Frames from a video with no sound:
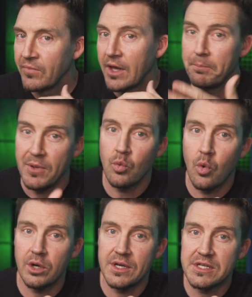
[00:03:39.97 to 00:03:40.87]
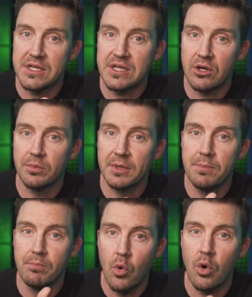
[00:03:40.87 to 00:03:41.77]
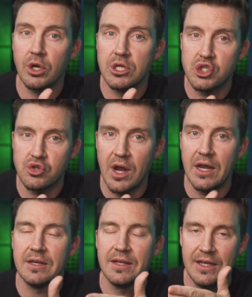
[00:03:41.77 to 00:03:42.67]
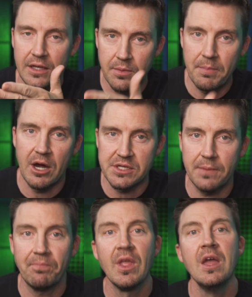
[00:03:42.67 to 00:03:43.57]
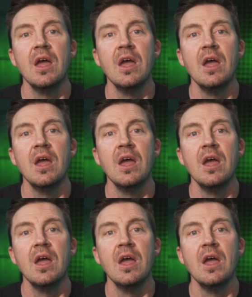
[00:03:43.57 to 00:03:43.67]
Yeah, Bitwarden is considerably more constrained in comparison.